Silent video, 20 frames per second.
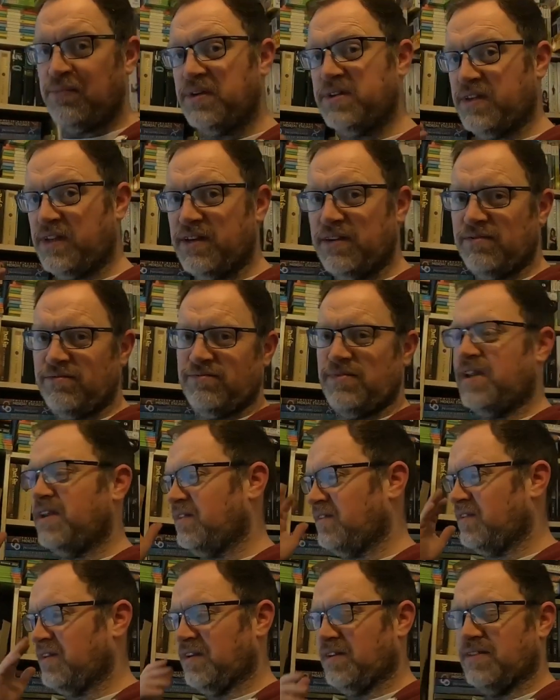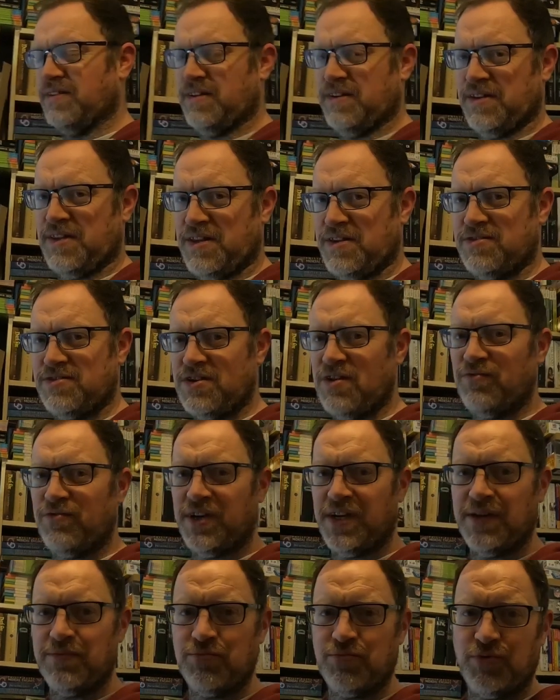but they're
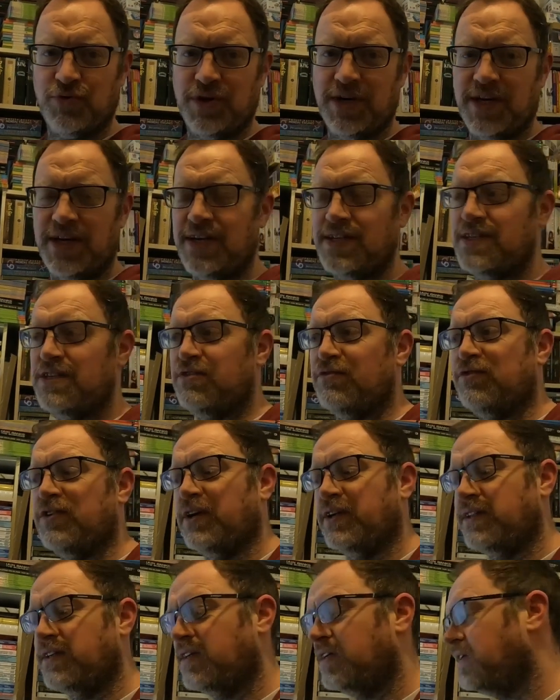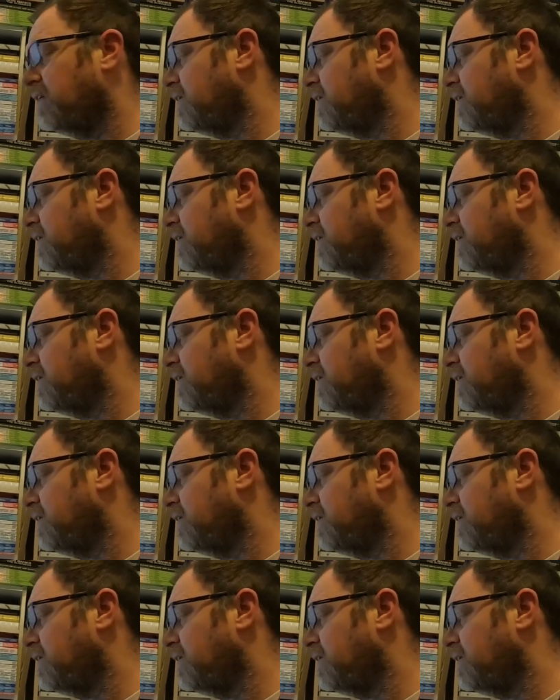generally pretty easy to find.